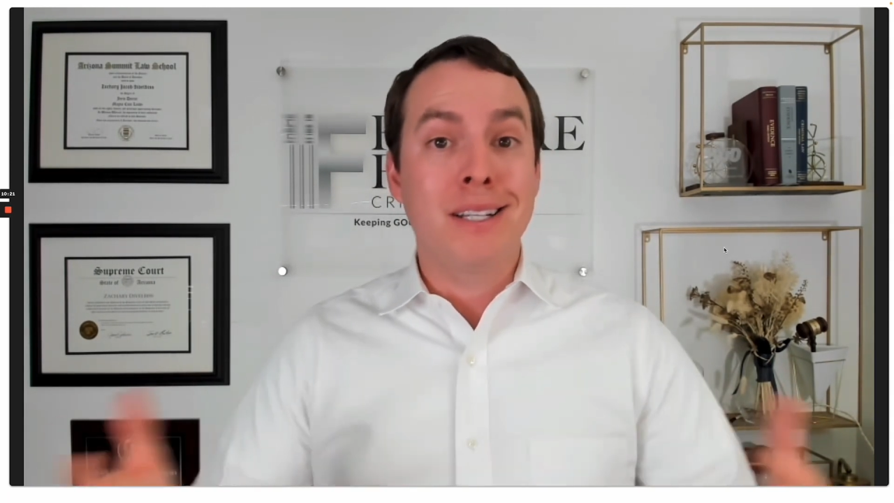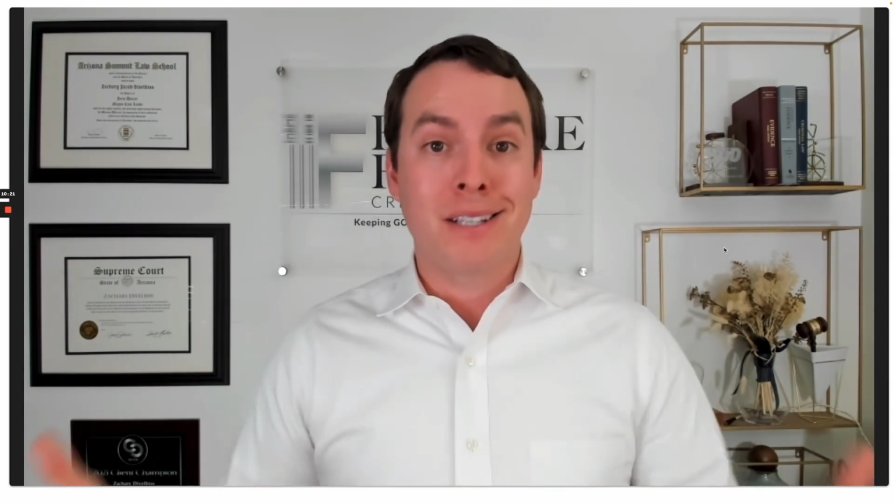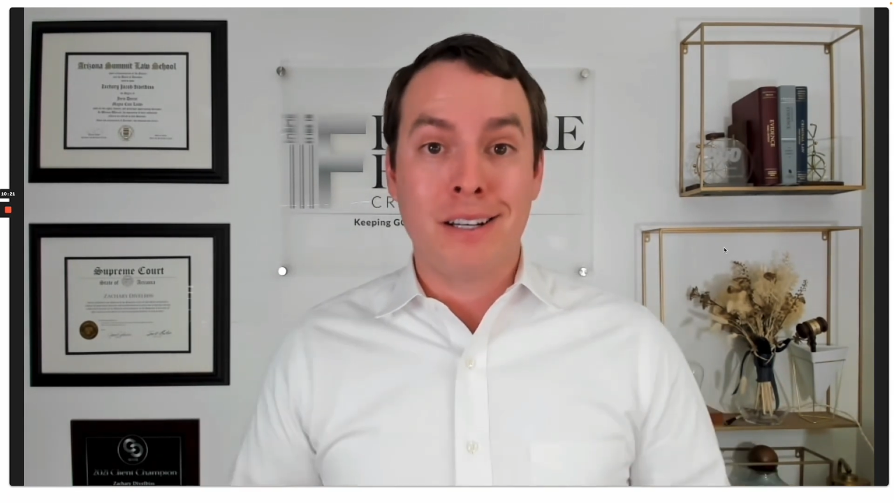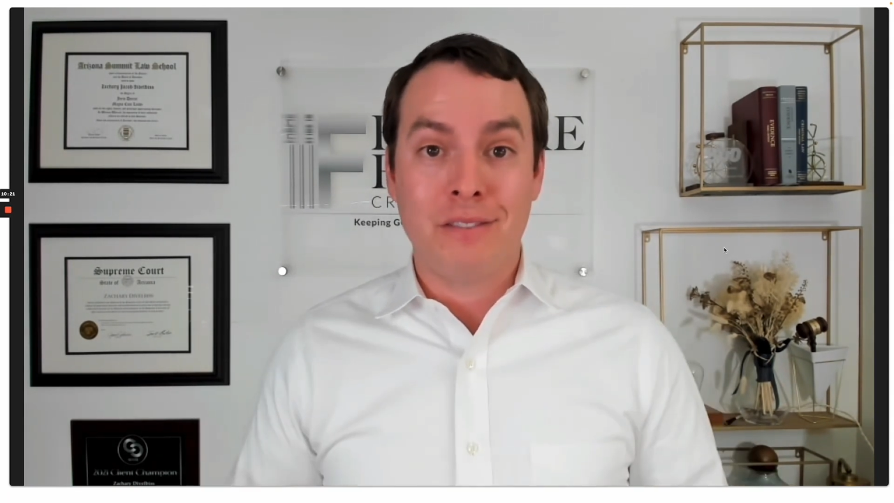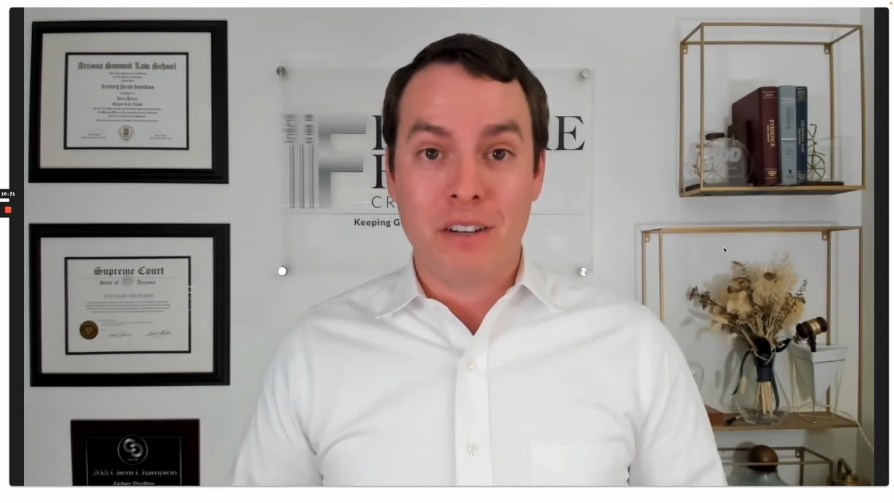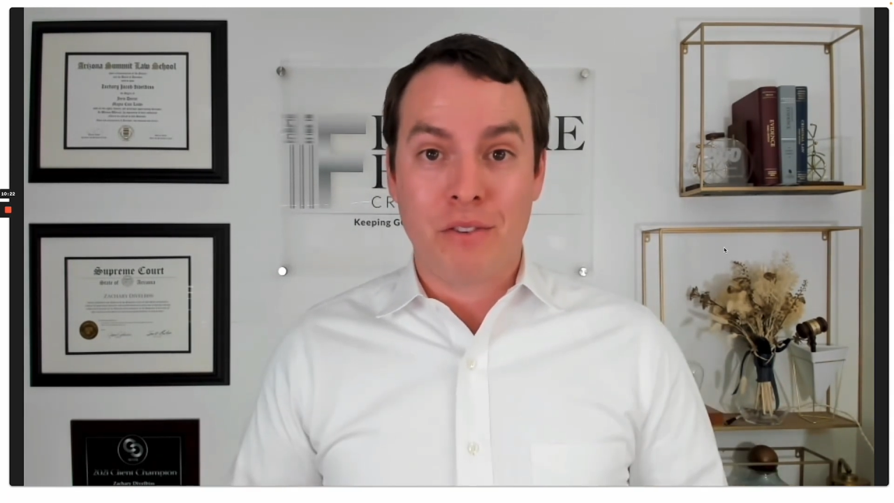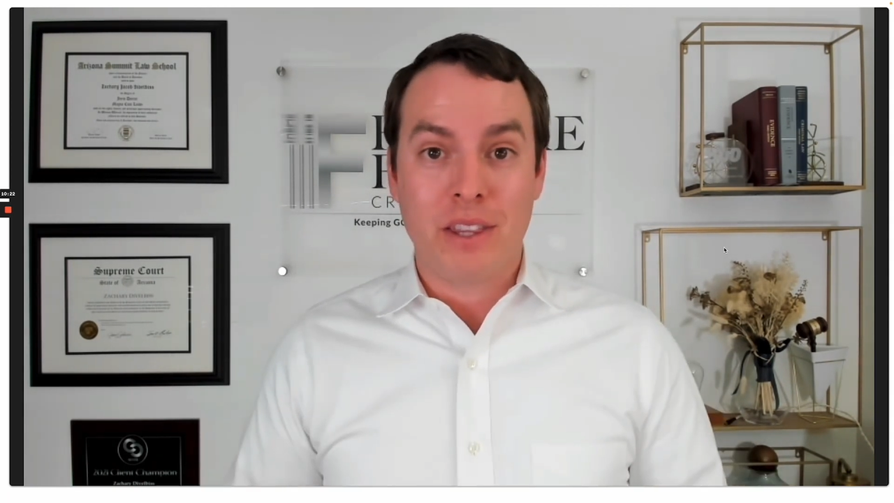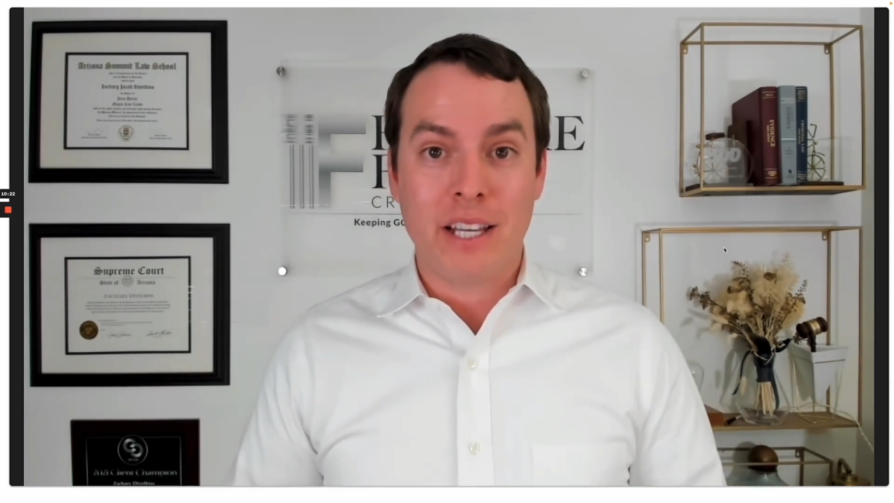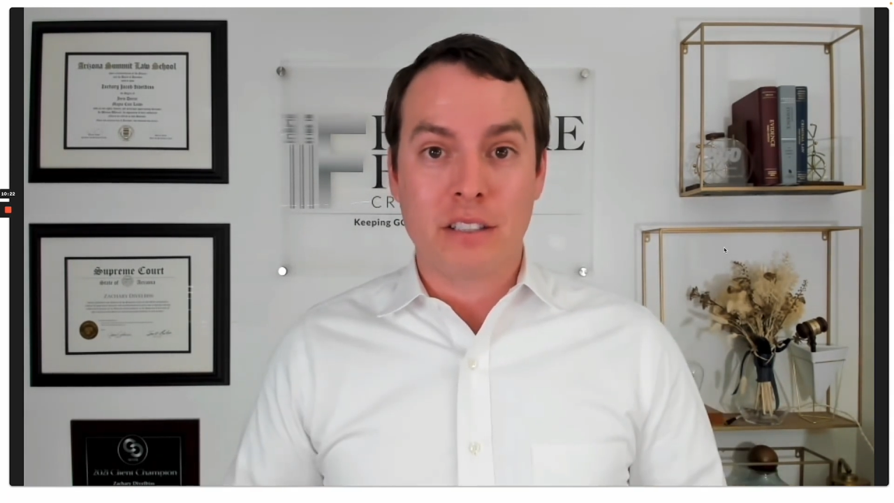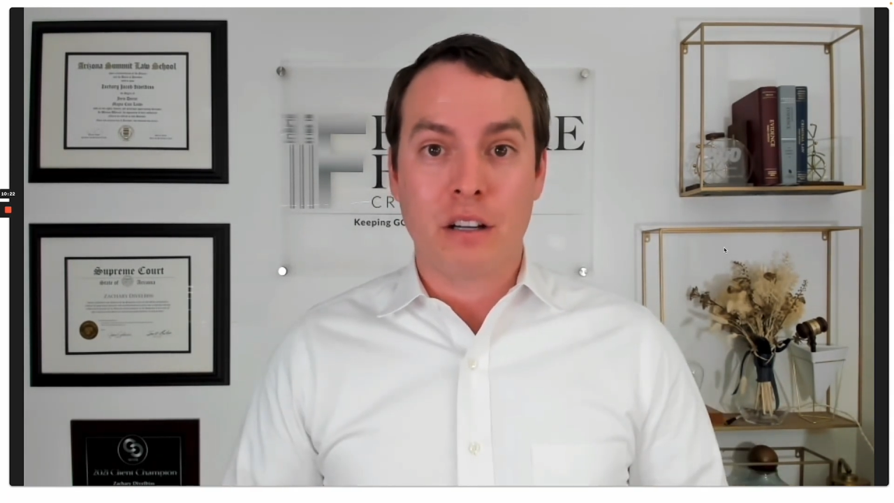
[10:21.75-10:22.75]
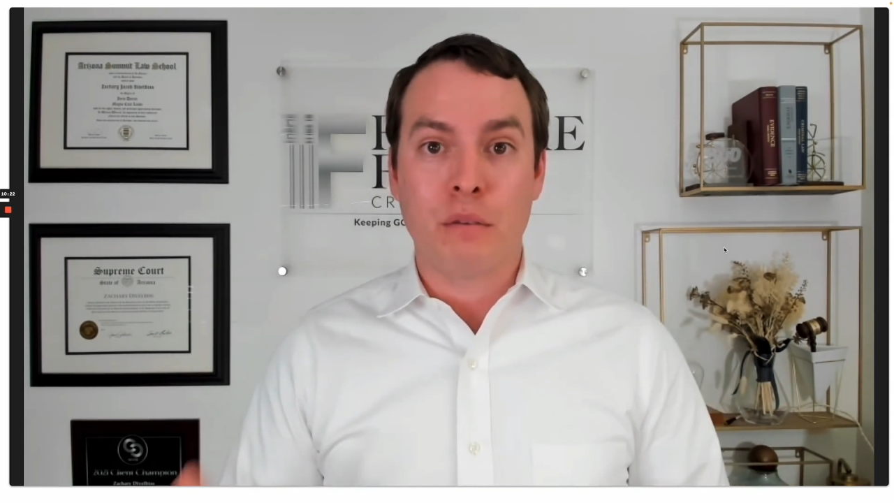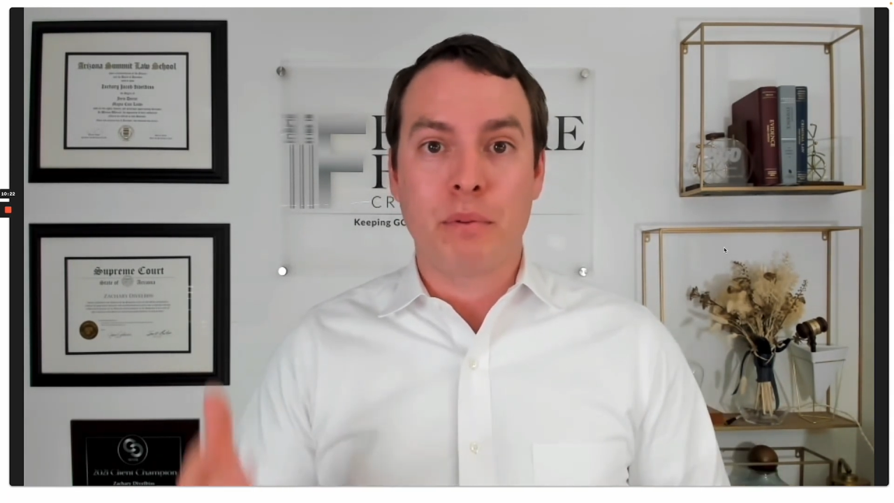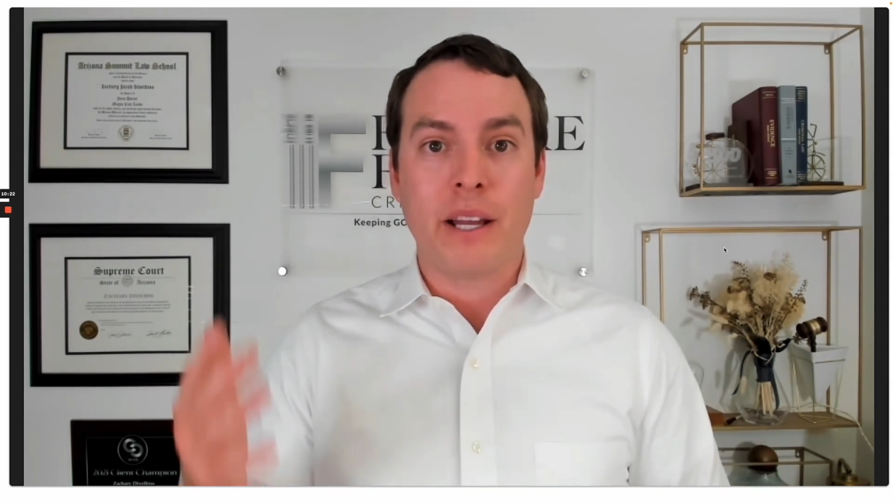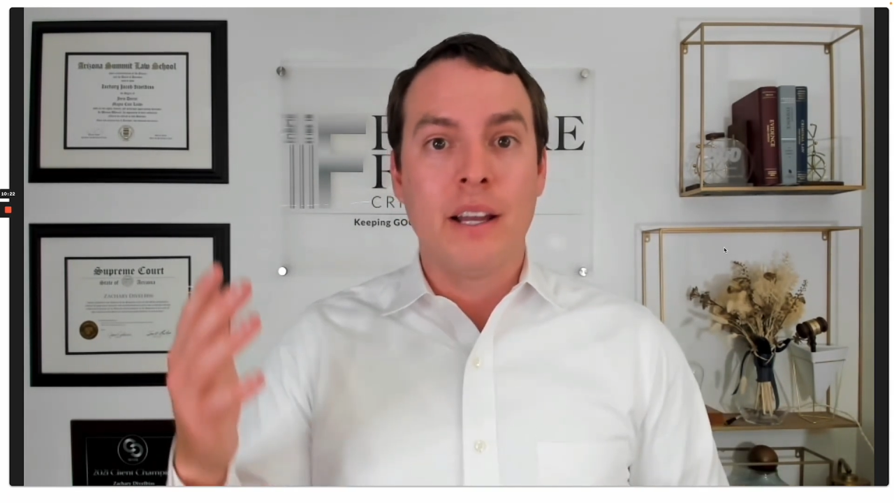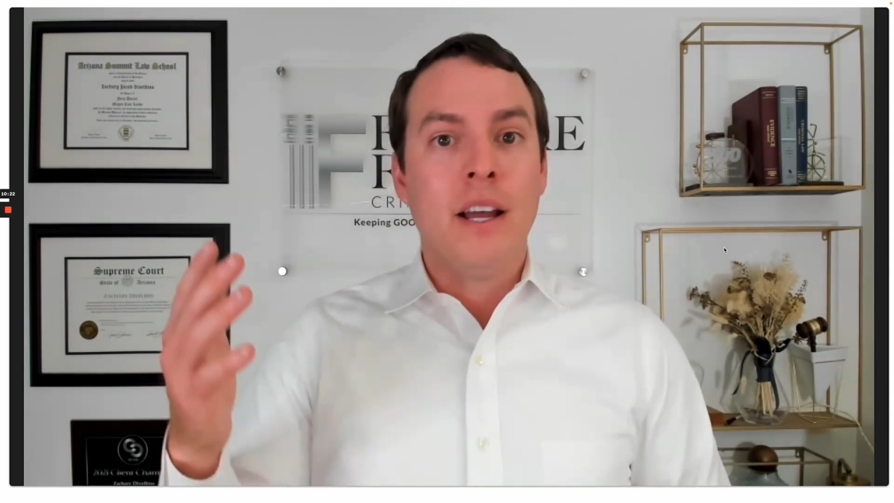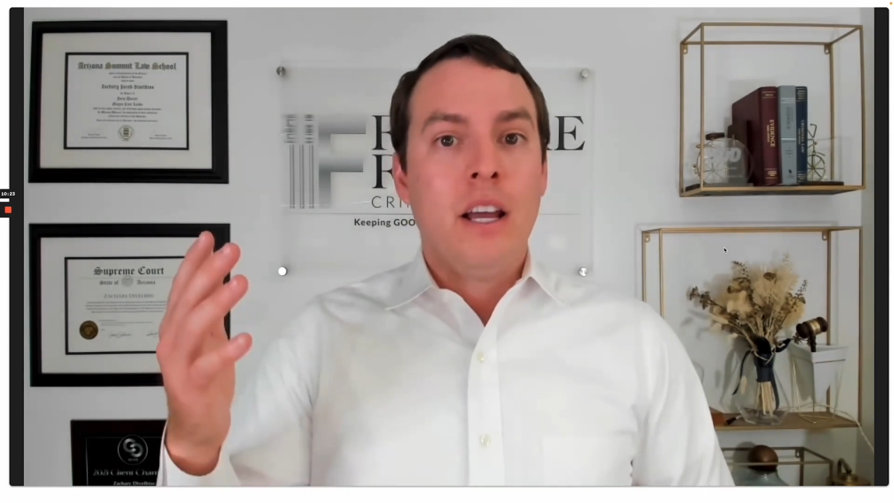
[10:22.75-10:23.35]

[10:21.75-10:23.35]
ton of different things on our plate.